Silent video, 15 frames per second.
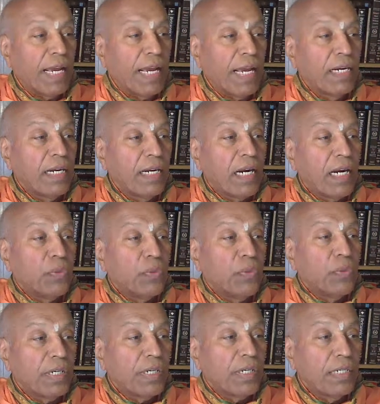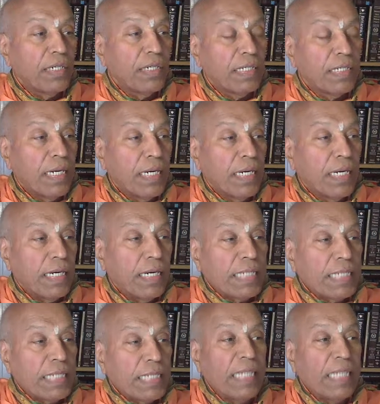and doing a yajna.